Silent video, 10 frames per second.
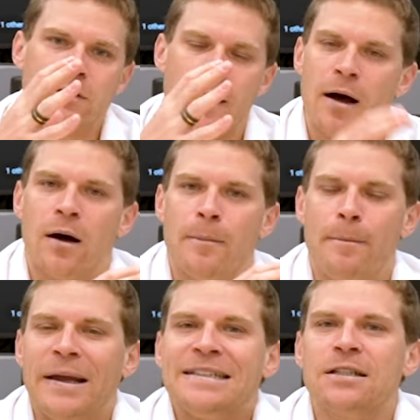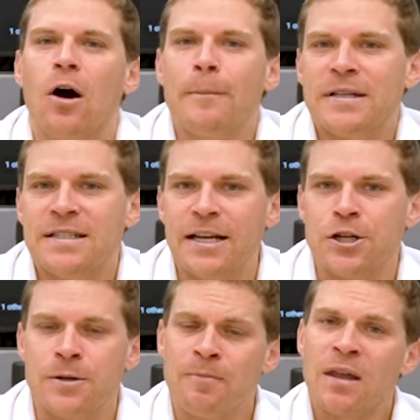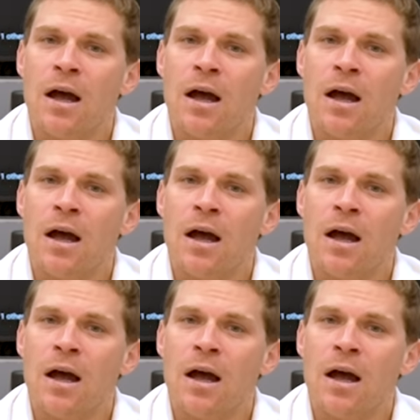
the base compensation.